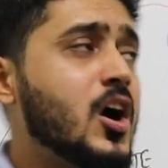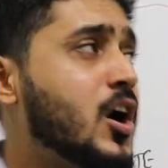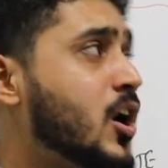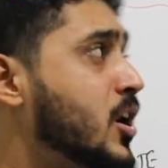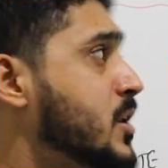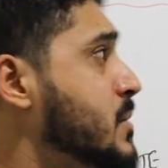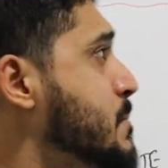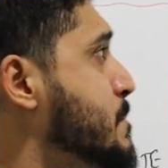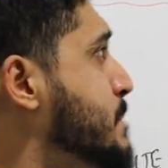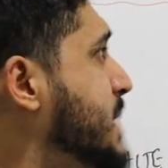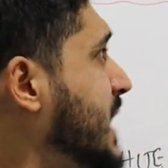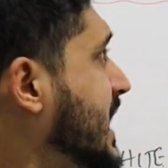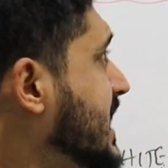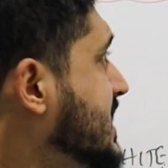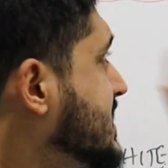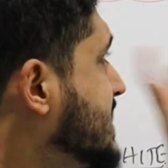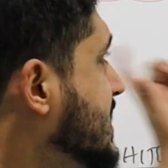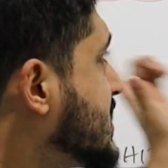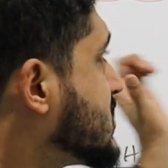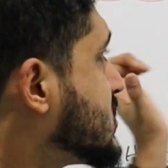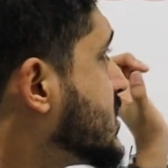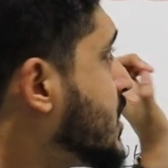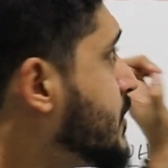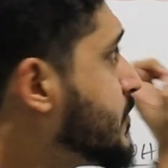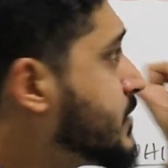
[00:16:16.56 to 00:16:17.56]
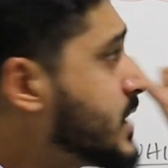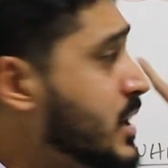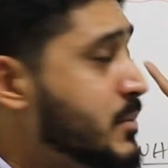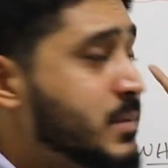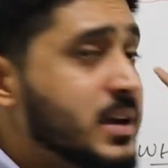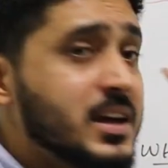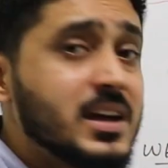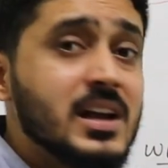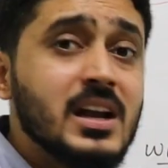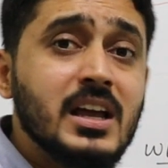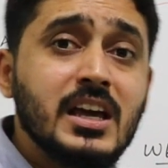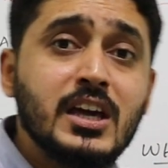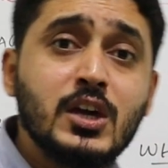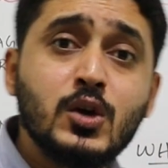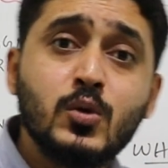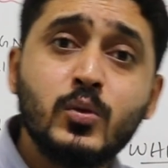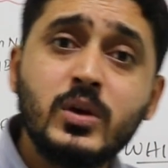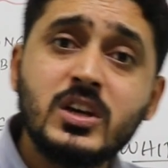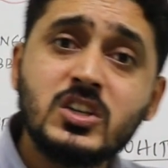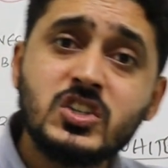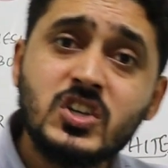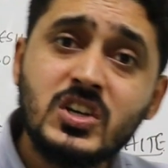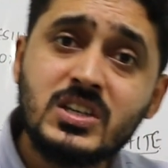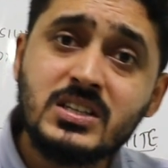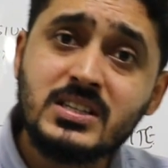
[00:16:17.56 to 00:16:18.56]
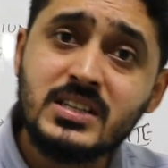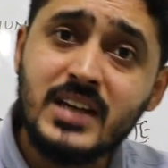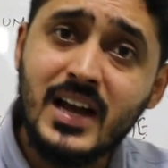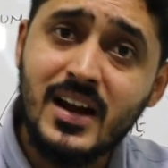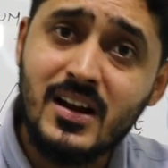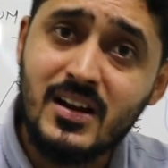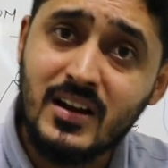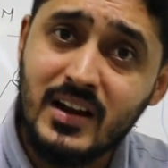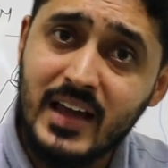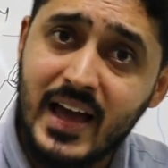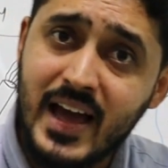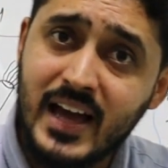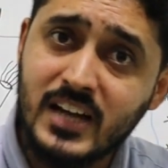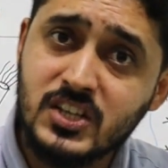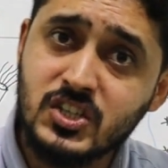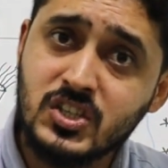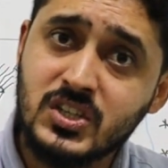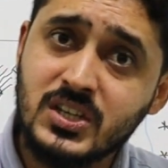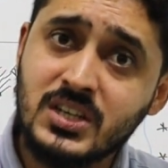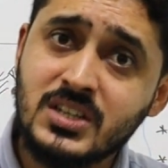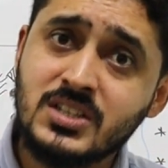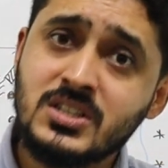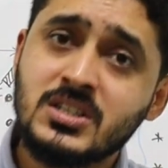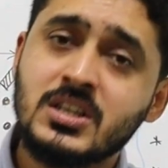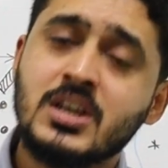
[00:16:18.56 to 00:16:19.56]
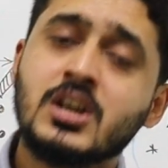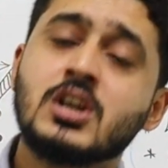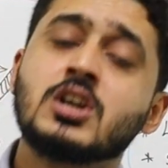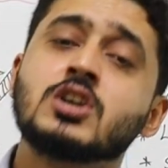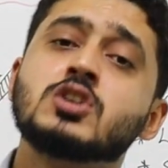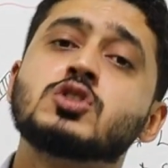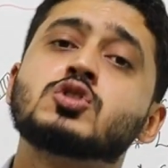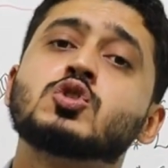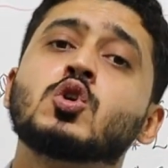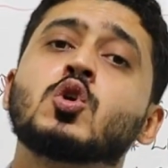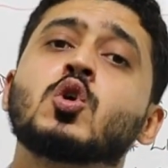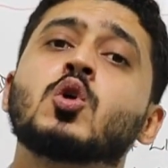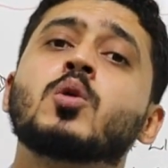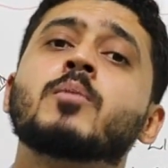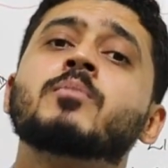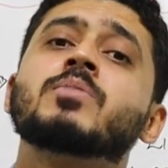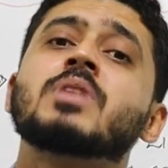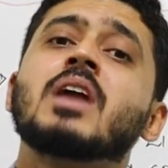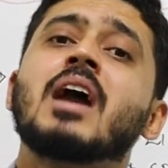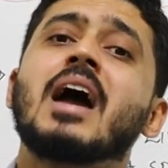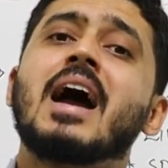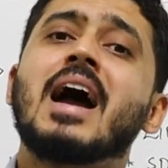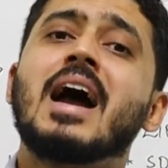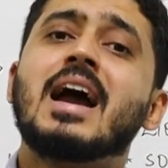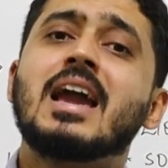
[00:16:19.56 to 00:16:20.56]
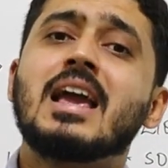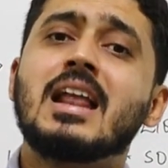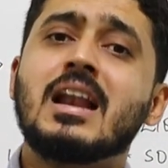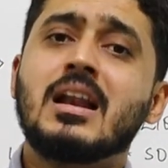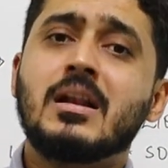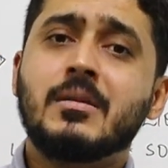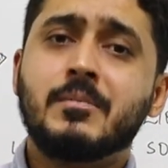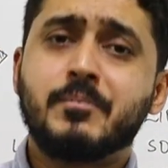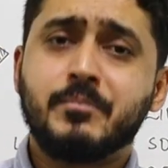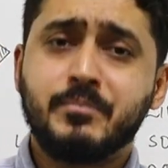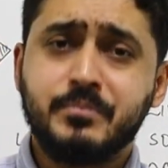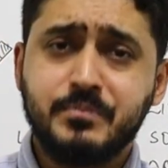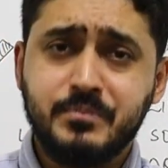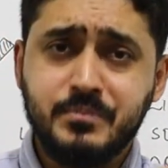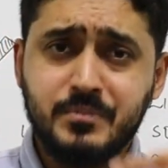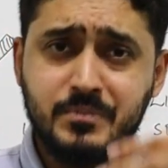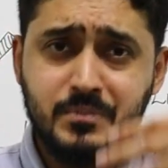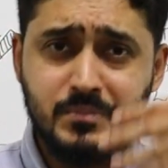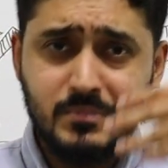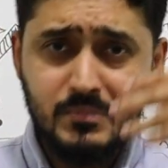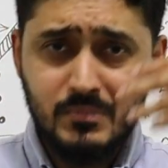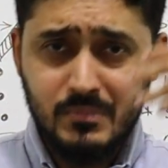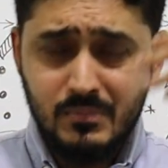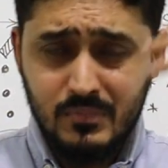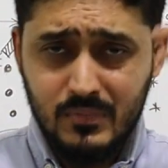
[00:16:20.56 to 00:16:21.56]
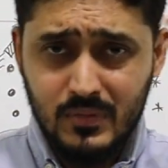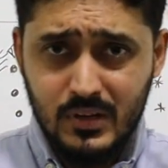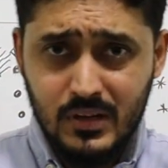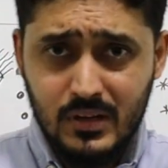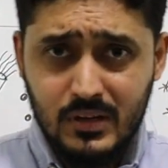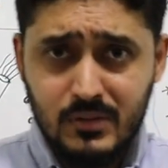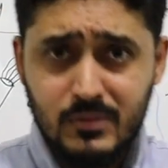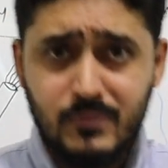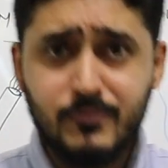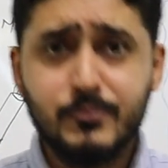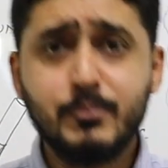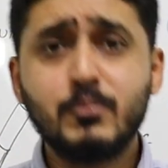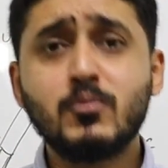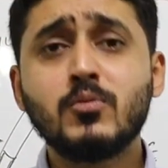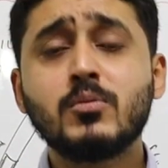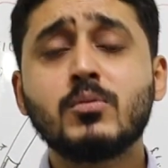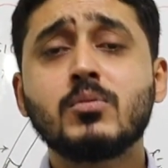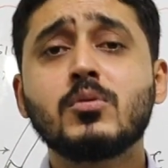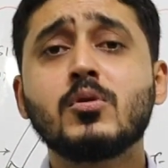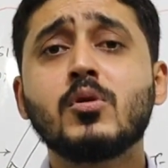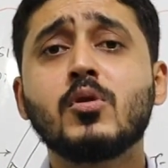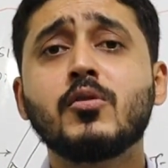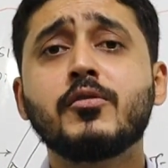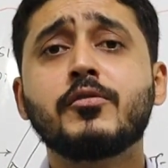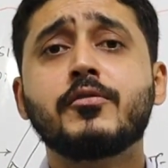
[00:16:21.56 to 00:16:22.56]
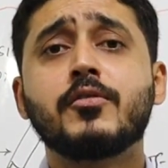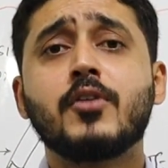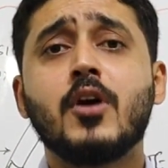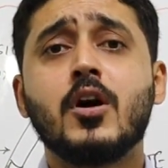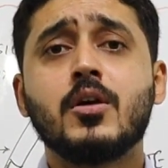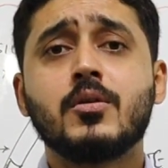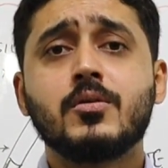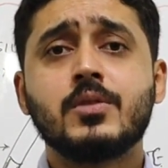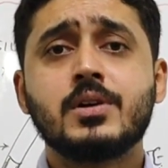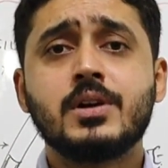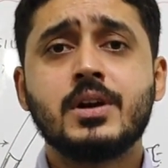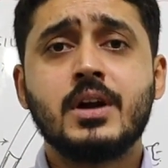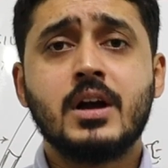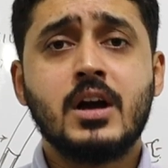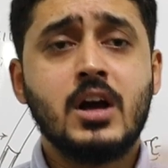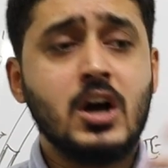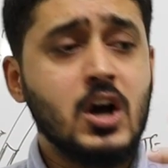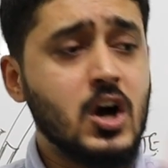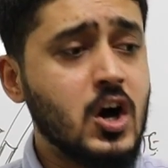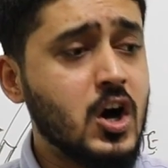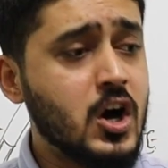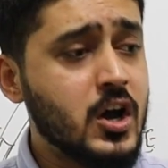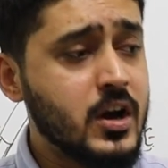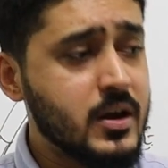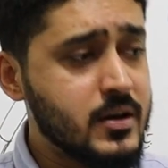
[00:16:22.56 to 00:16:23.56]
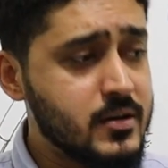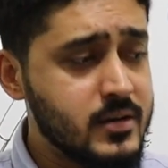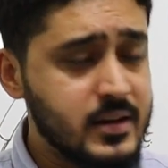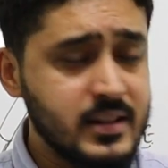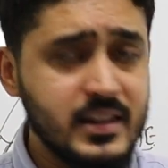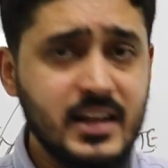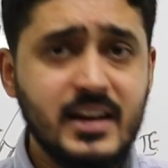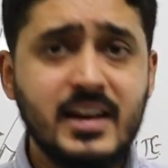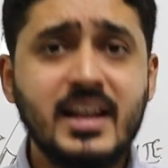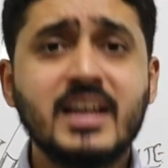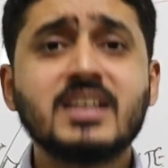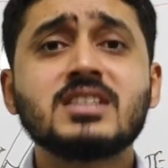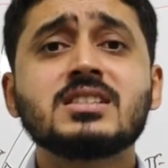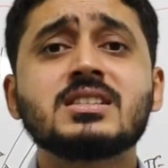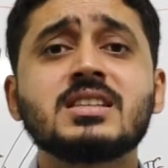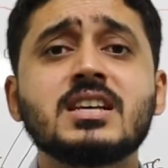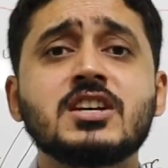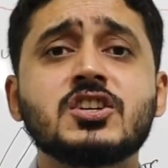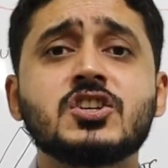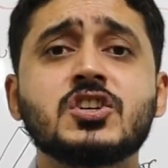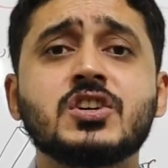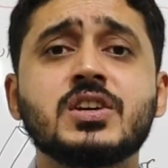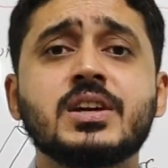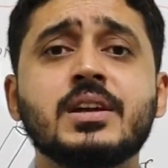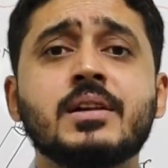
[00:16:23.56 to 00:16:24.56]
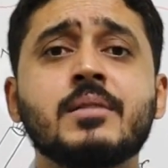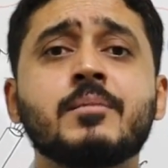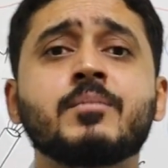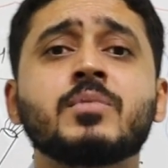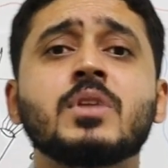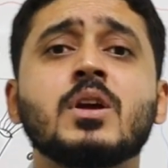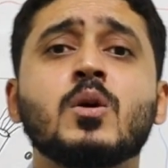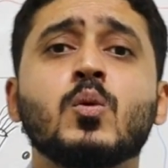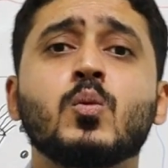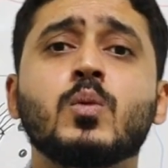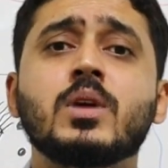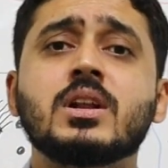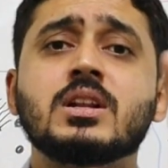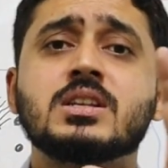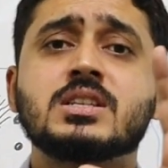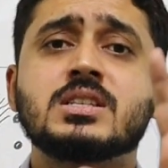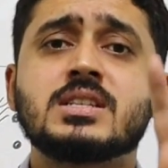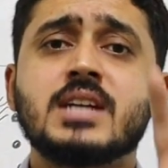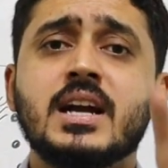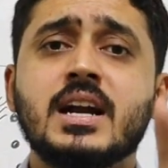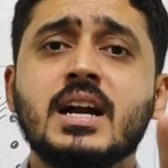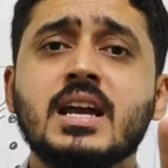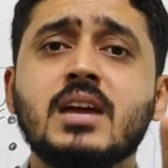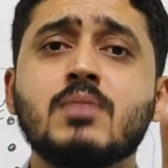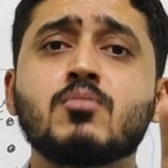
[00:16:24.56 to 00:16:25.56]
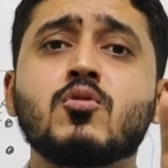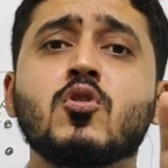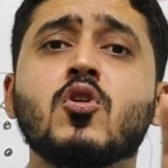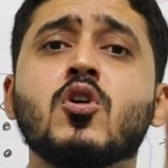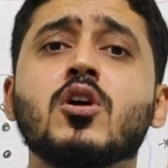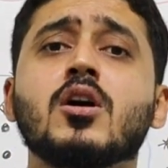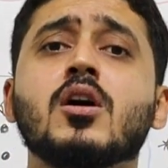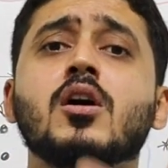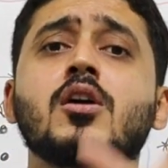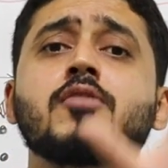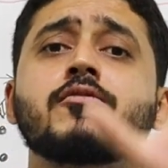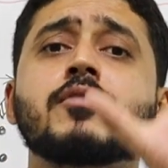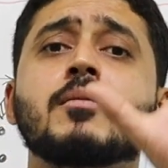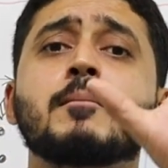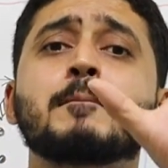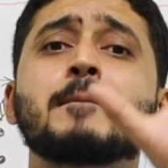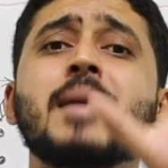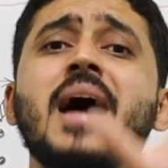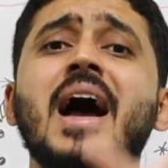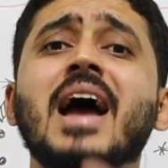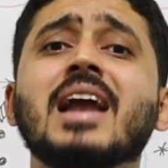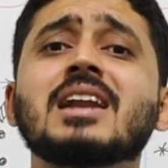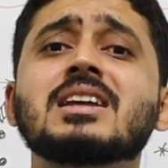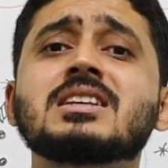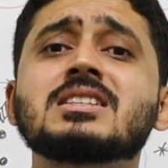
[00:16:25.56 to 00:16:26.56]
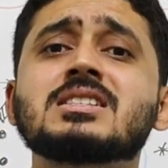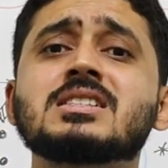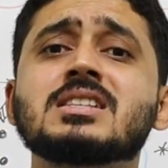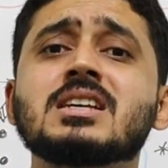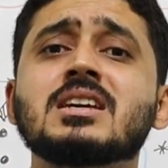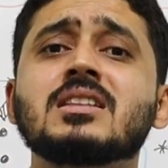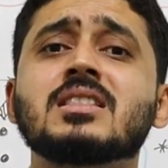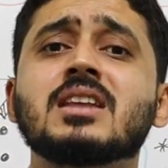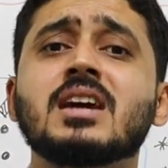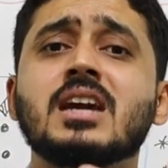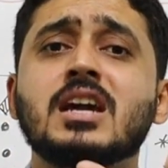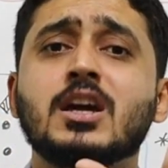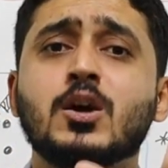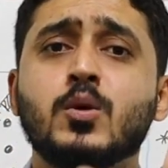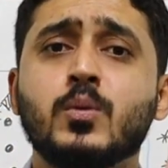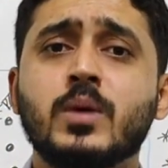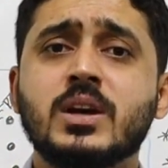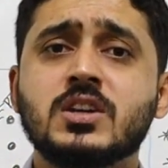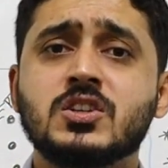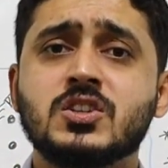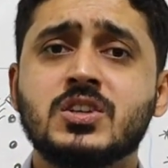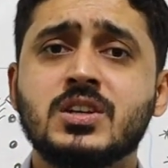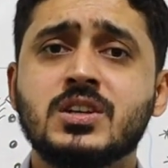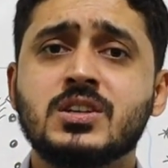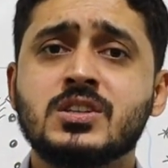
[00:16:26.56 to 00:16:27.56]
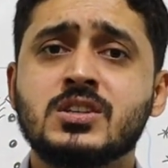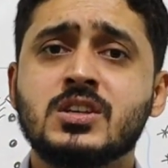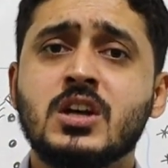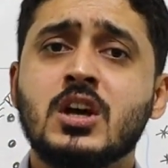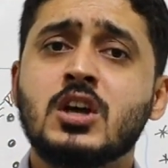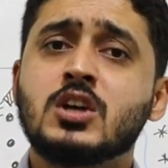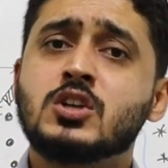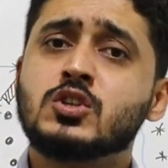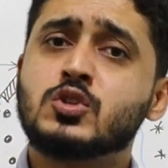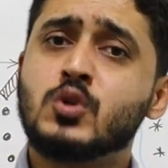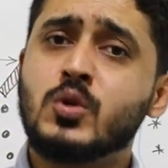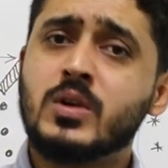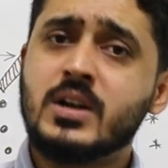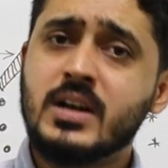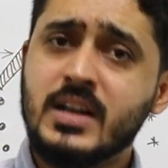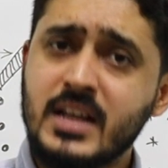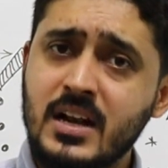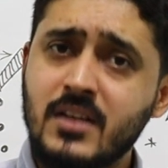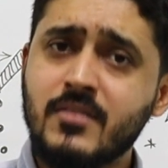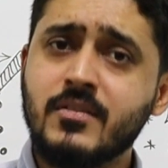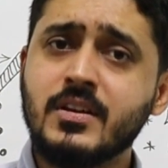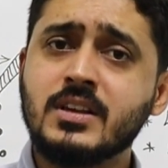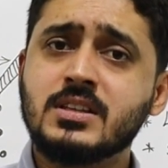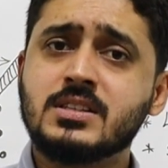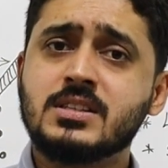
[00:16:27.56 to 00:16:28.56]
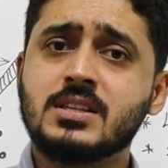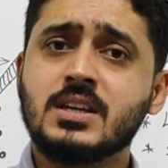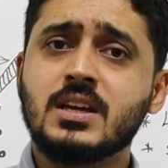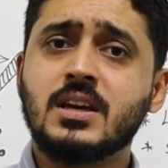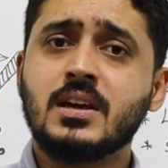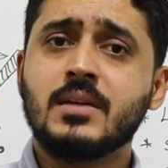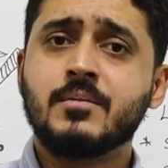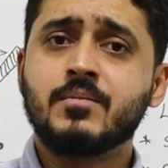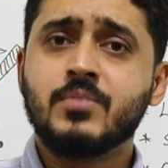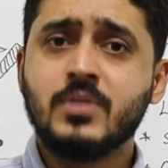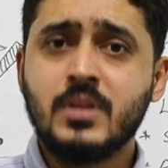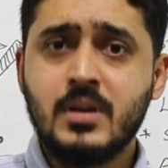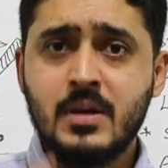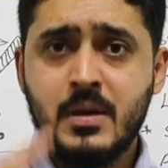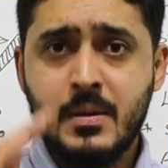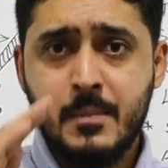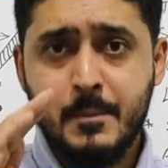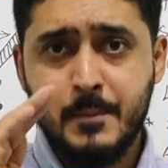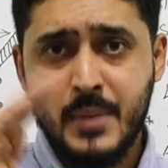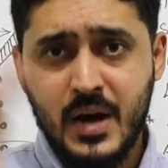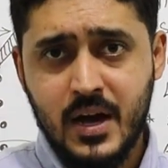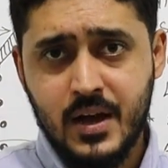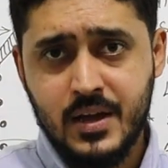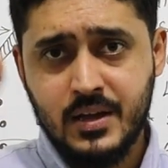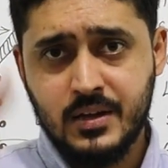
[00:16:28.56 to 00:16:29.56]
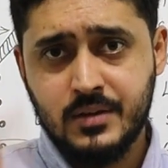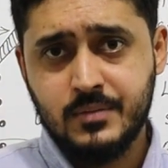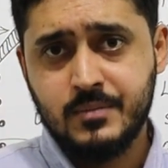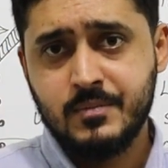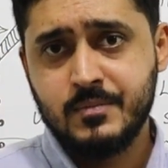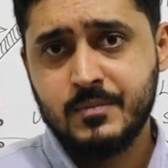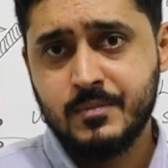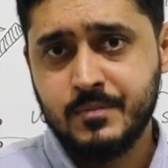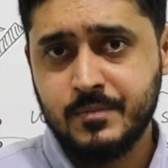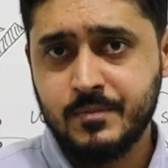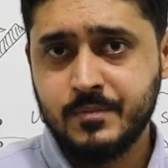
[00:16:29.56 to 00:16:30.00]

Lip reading: on basics of chemical equations and reactions. So I'll move forward, or the next session we'll study more of balancing the equations. So till we see, bye.